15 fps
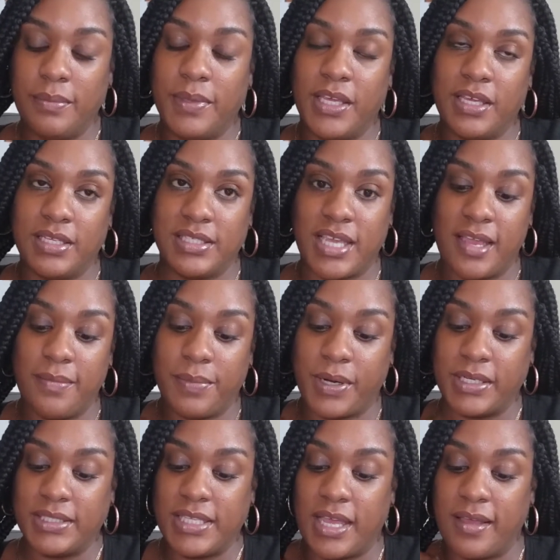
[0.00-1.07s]
Because I am
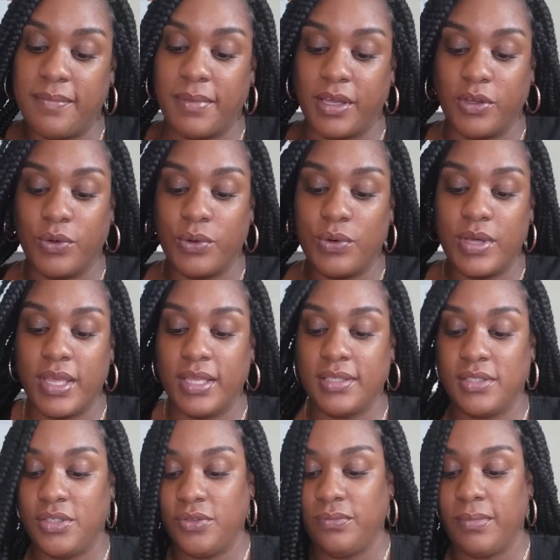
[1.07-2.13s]
part-time, my goal is
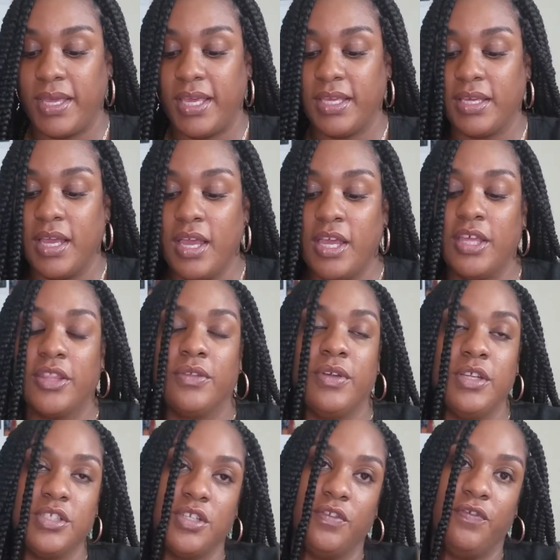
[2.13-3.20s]
to make
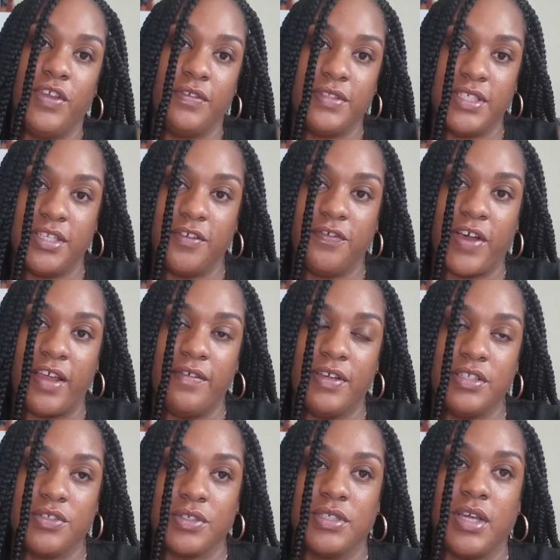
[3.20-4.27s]
350 to
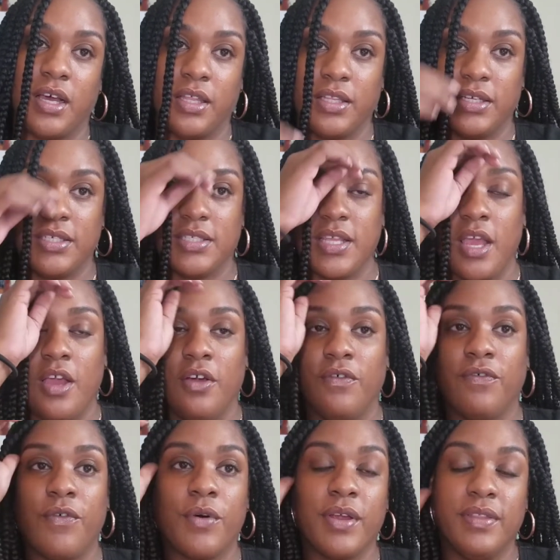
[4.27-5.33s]
$500
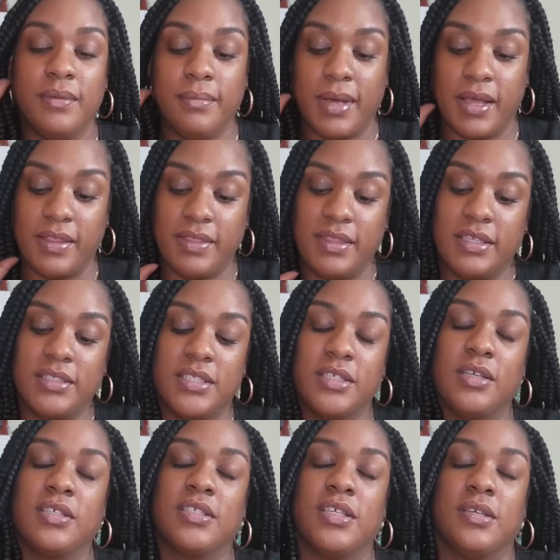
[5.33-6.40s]
for the month to
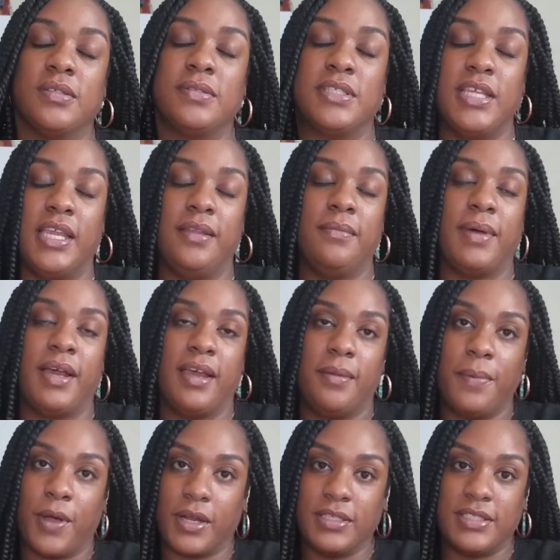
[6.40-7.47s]
sustain my
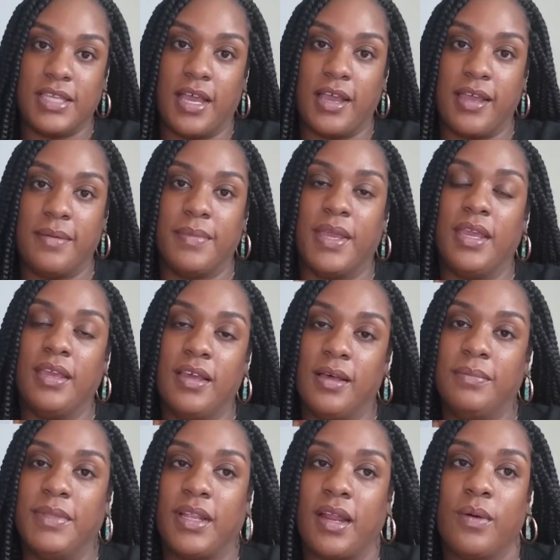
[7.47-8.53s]
part-time
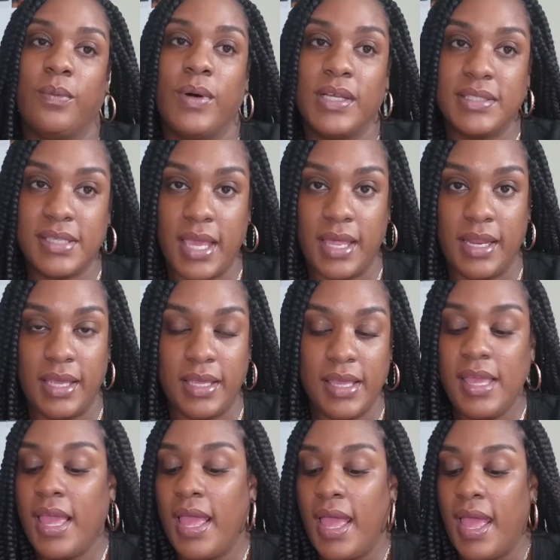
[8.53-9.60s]
income that I was getting
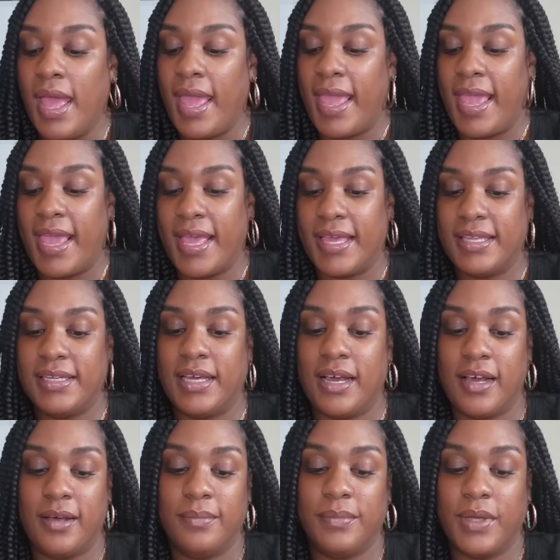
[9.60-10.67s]
and,
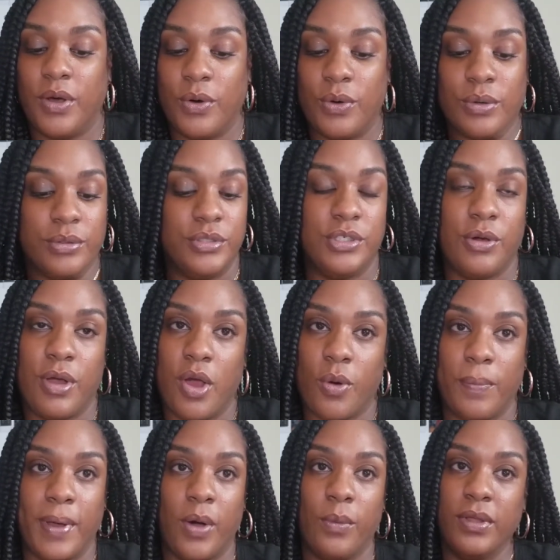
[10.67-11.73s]
um, you know, help
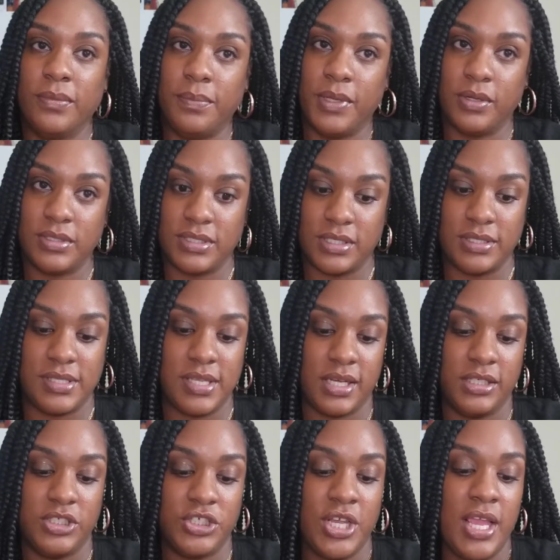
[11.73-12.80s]
out with bills and
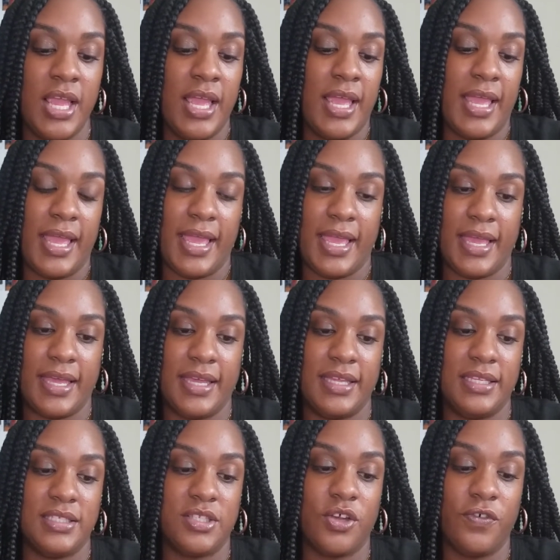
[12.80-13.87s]
such
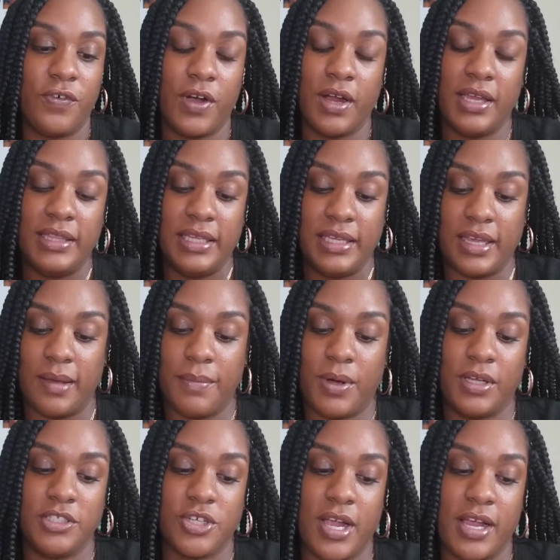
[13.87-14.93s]
and so far I think I'm
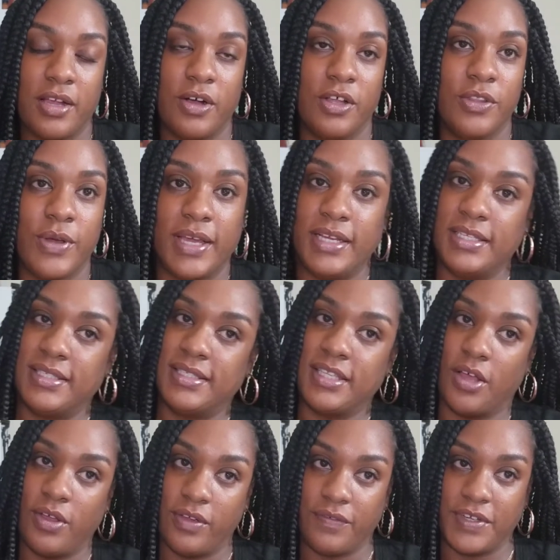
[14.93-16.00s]
on track although I didn't
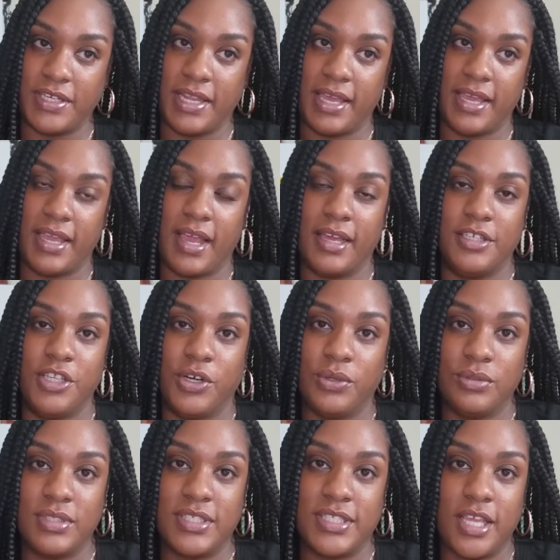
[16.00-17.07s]
sell every day I
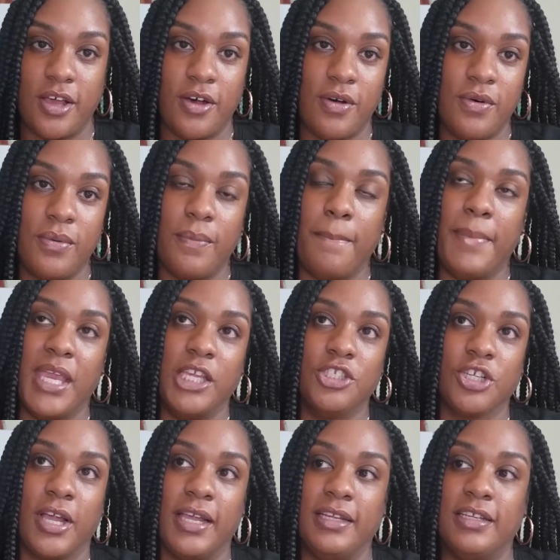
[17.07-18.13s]
don't sell
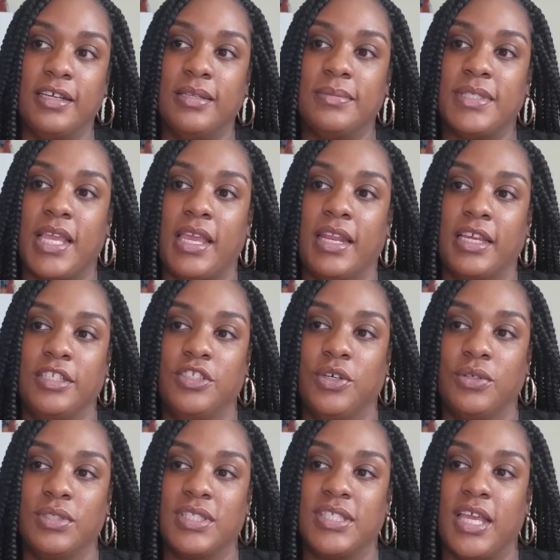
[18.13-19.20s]
major items and I
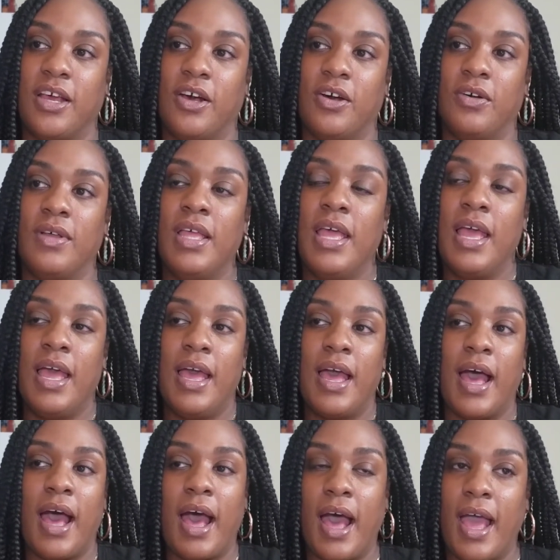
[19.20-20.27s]
don't sell
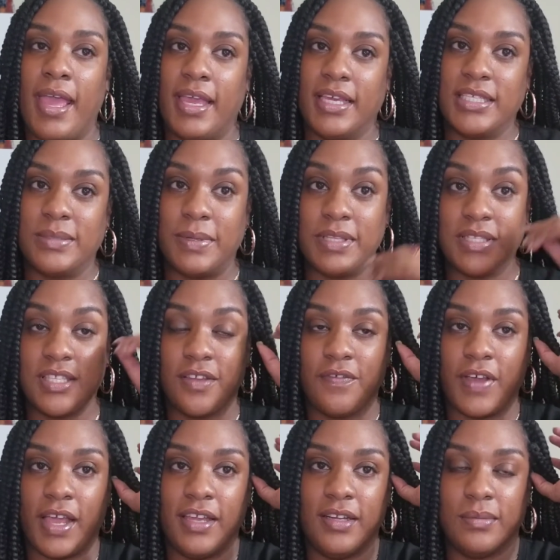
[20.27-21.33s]
high expensive
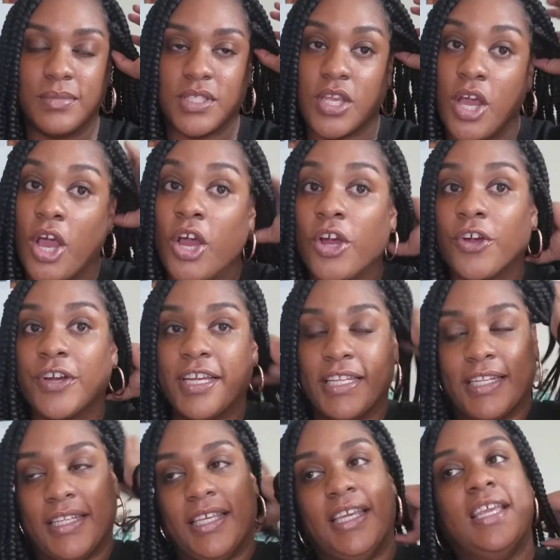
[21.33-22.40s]
items
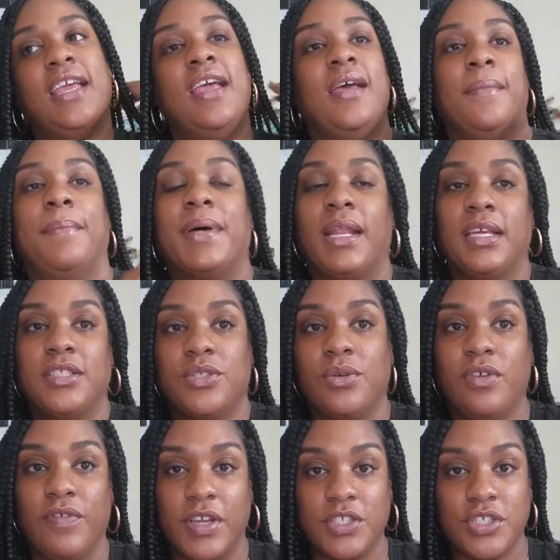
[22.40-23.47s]
currently but I do
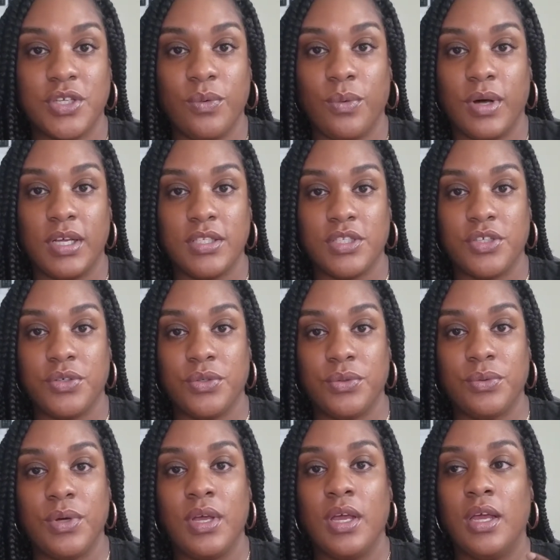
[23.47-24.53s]
eventually want
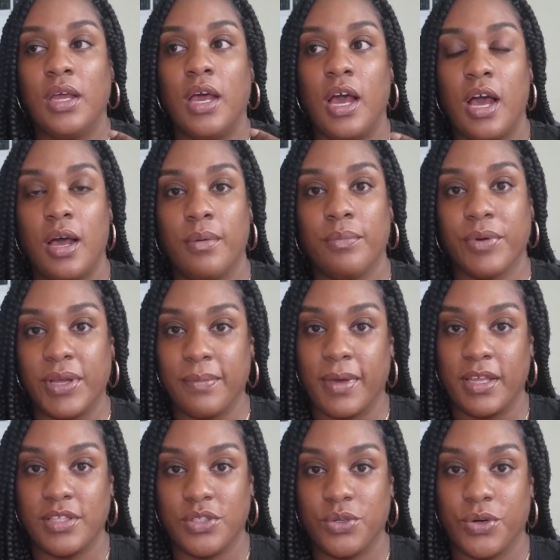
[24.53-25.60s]
to um, bring my
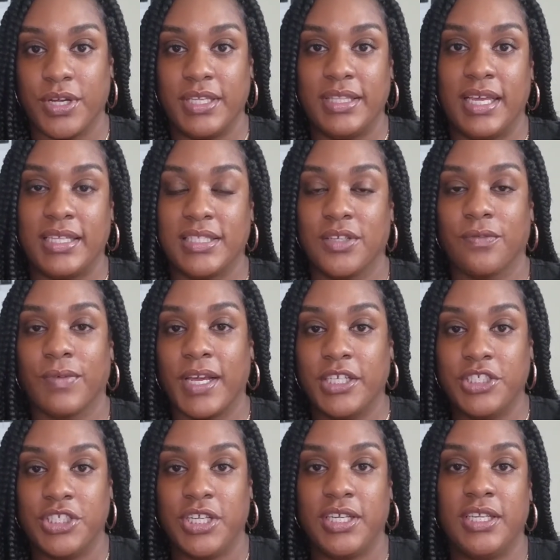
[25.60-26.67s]
store in that
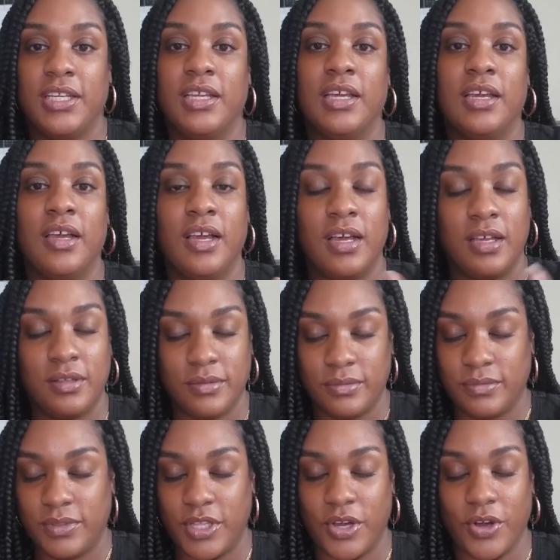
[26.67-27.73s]
direction
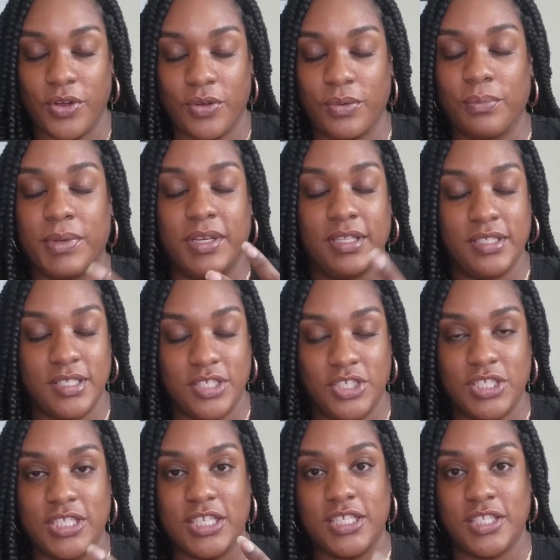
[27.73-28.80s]
there but this is
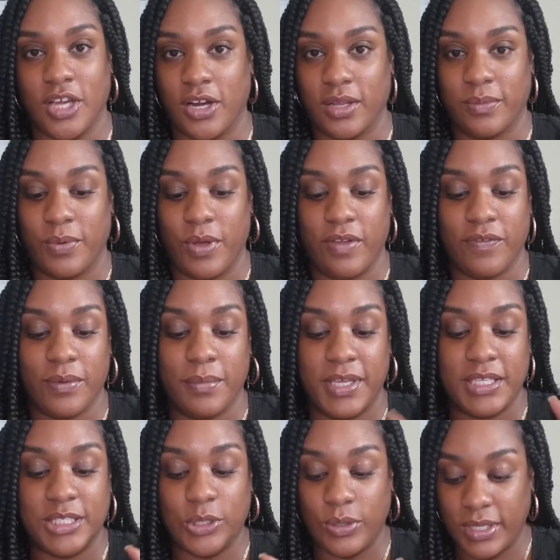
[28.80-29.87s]
just a starting point for me
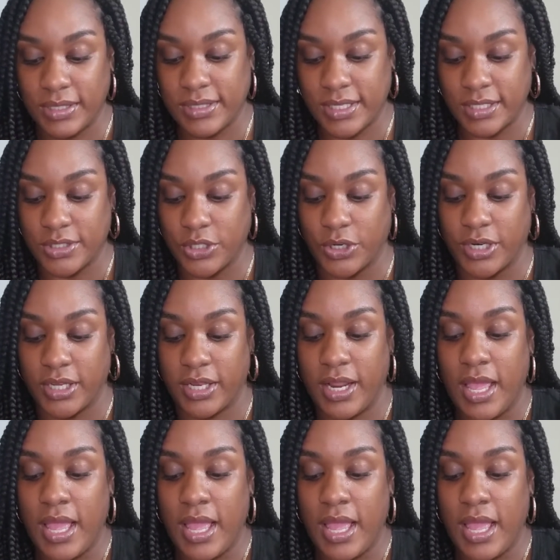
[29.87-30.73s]
so let's get started